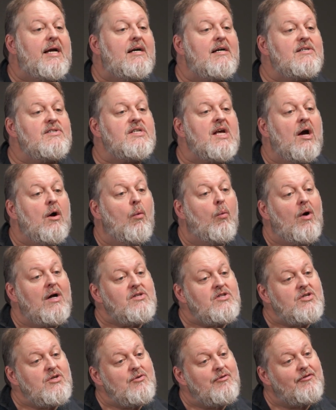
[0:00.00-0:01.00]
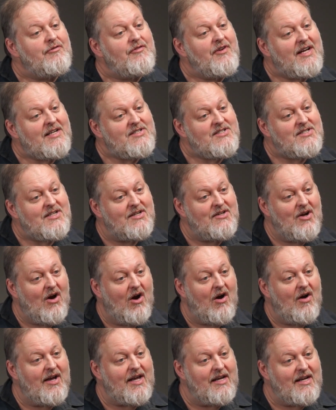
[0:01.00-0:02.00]
Because once you fix a
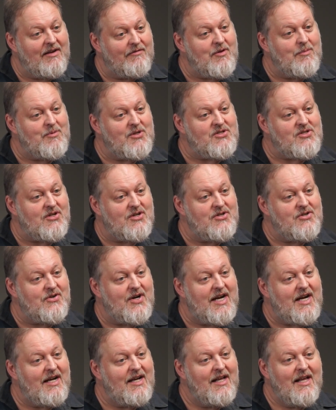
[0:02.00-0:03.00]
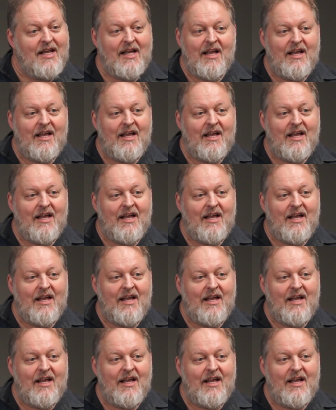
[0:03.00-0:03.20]
dog and give them the surgery,